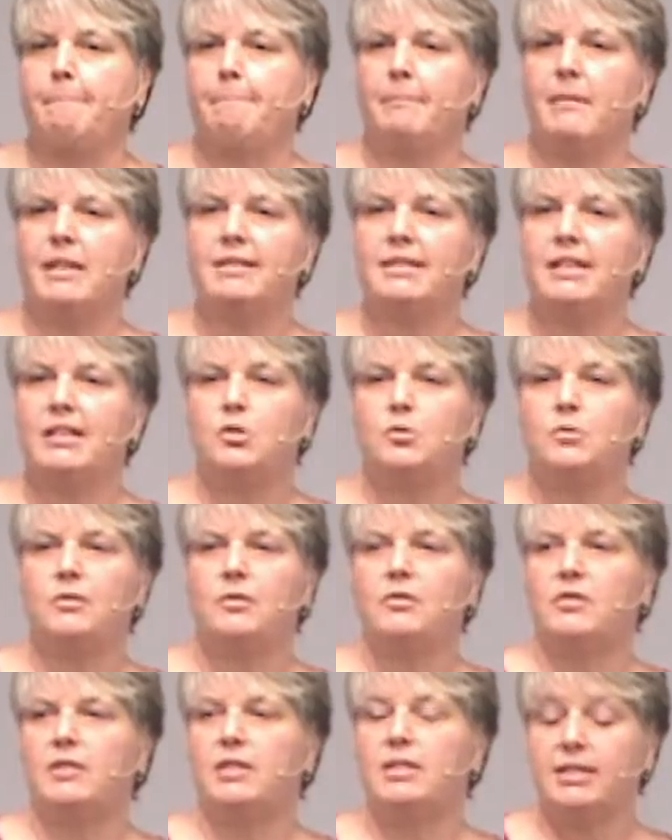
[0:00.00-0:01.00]
Is that true?
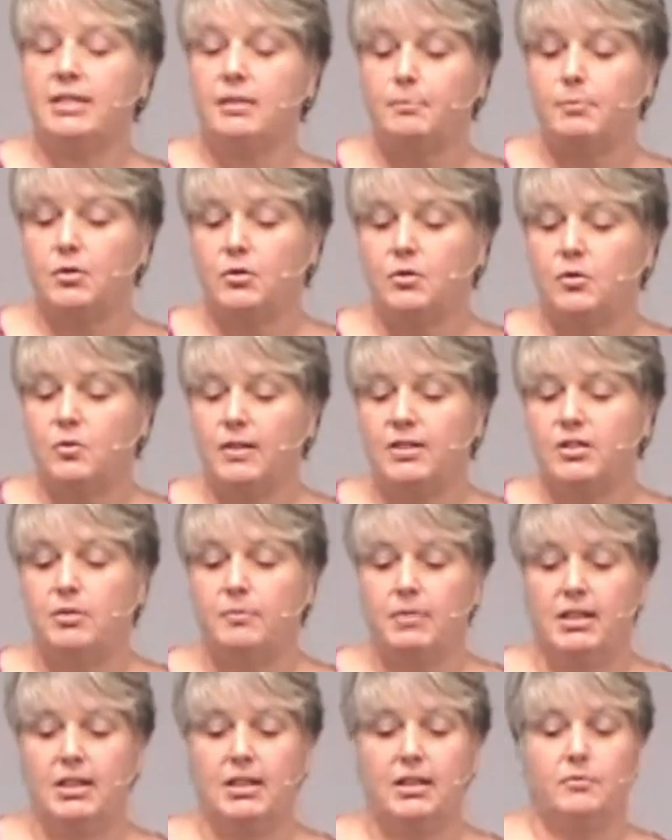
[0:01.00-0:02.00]
The simple question
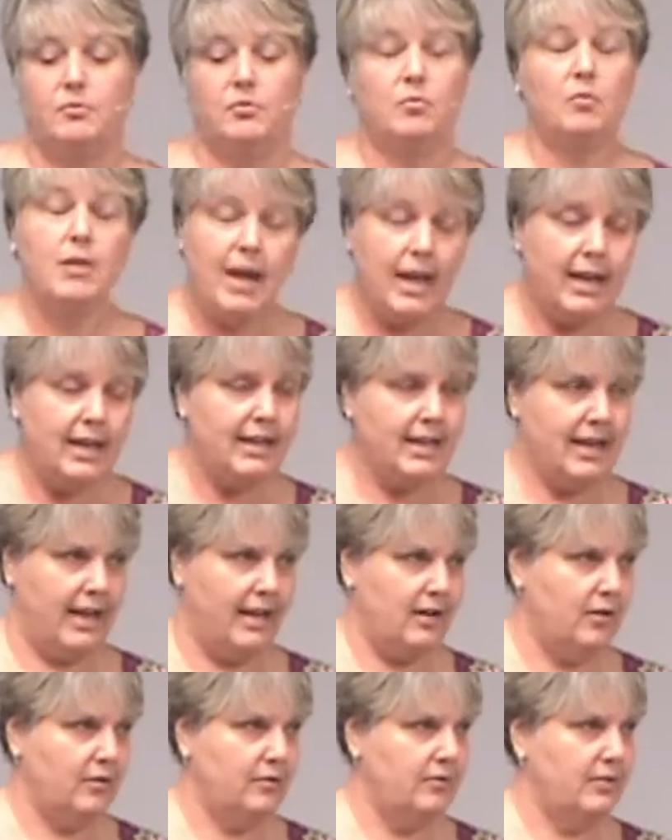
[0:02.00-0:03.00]
becomes, right
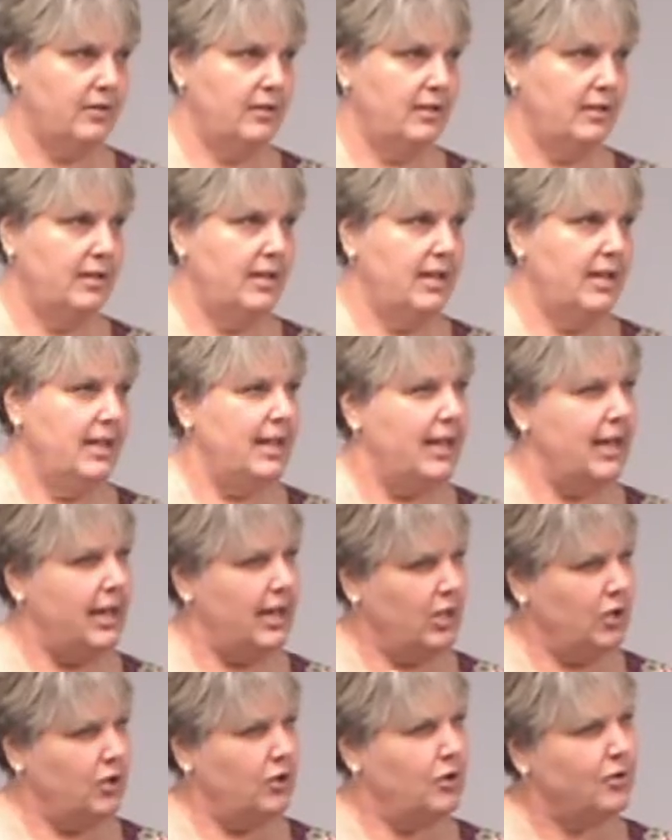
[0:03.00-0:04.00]
now,
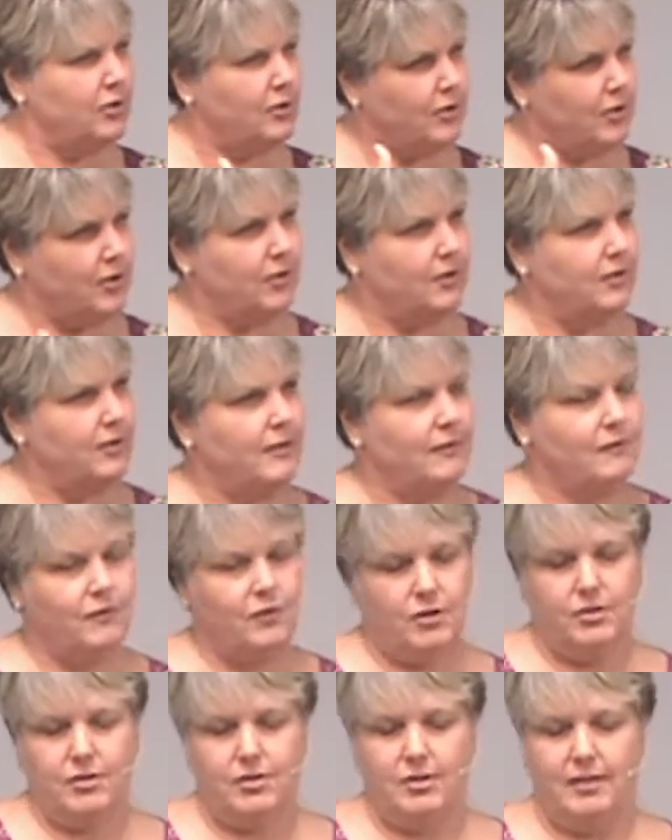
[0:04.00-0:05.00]
in your current
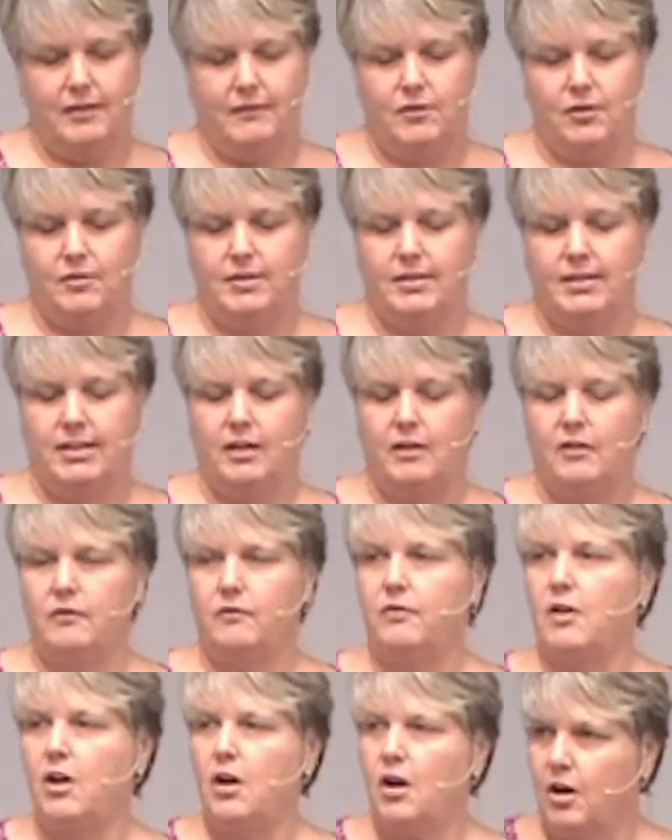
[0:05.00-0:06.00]
version of yourself,
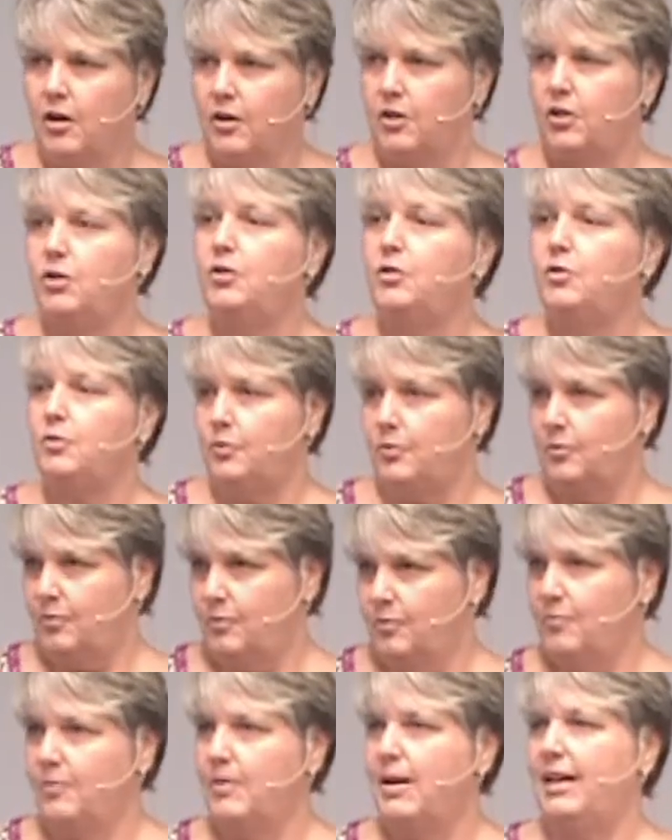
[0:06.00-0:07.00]
are you
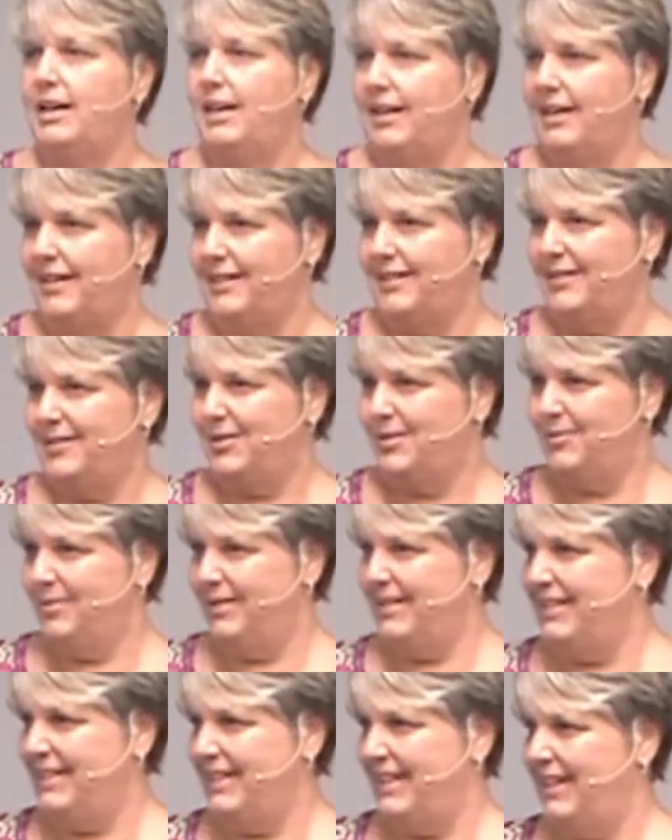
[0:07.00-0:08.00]
ready to
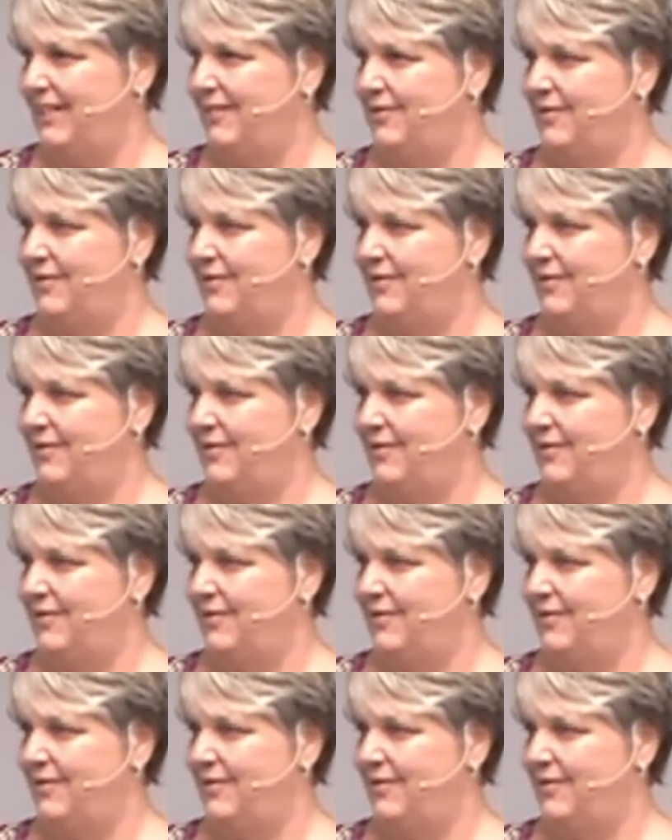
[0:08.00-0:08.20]
receive?